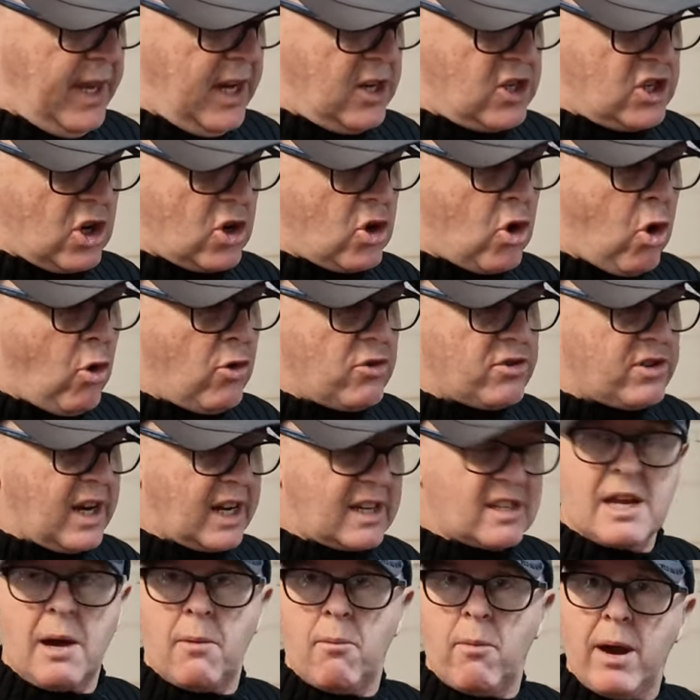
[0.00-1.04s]
a contact
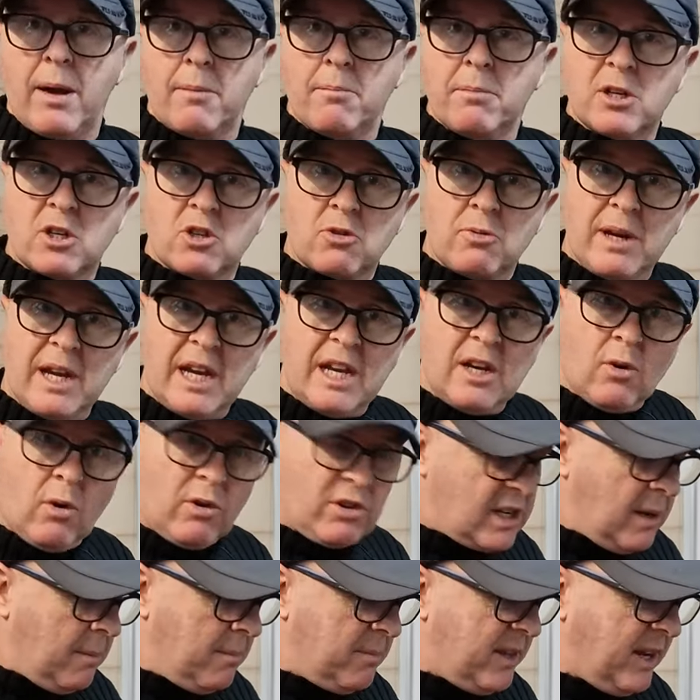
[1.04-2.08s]
somewhere in between or
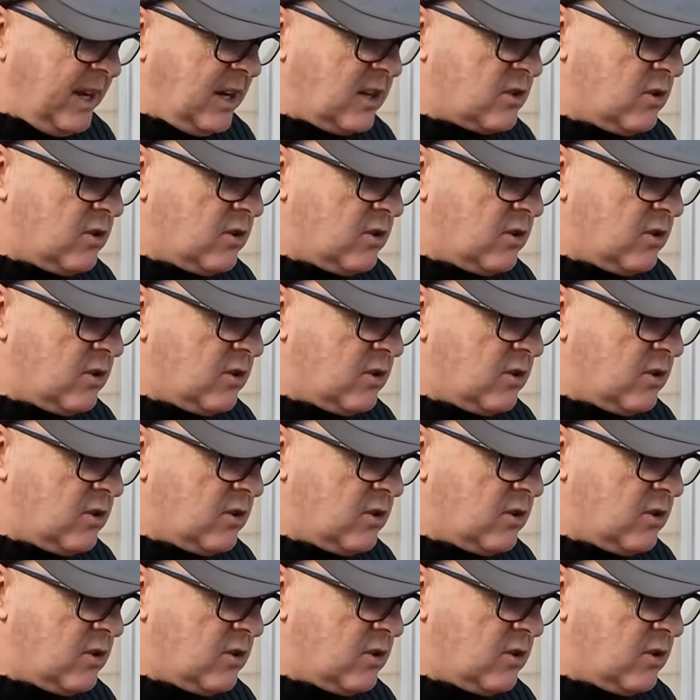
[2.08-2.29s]
something is